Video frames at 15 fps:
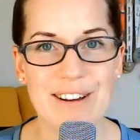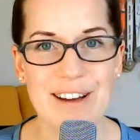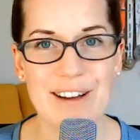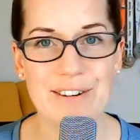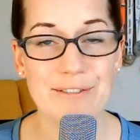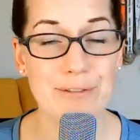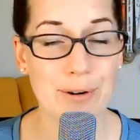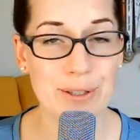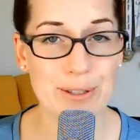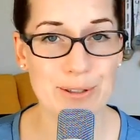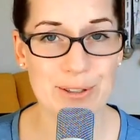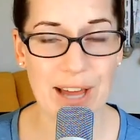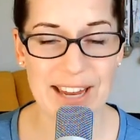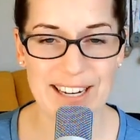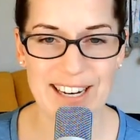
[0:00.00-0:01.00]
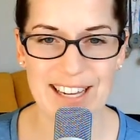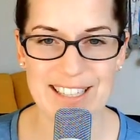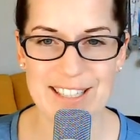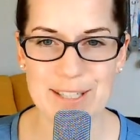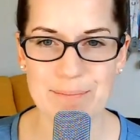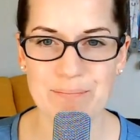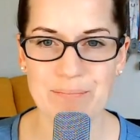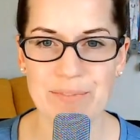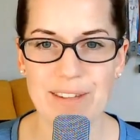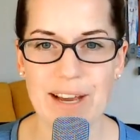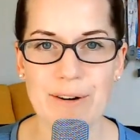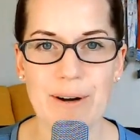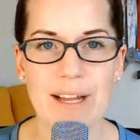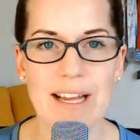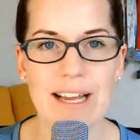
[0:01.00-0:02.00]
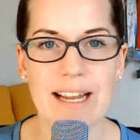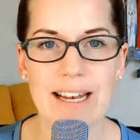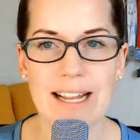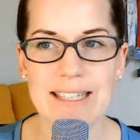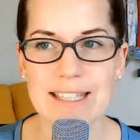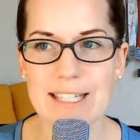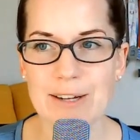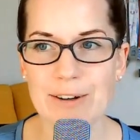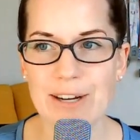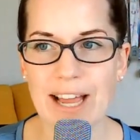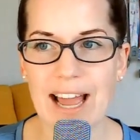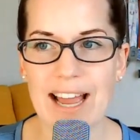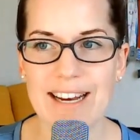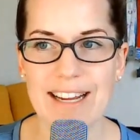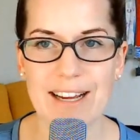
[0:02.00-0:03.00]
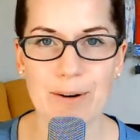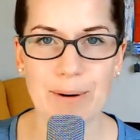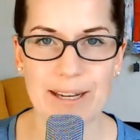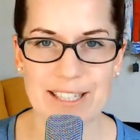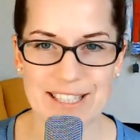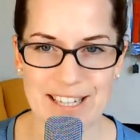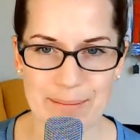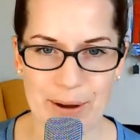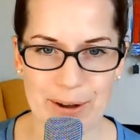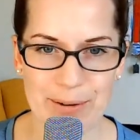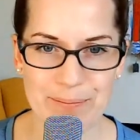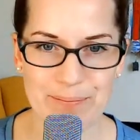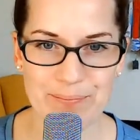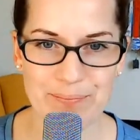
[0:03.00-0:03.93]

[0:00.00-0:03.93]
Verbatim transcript: uh, for you to analyze. Now, let's look at a quick demo.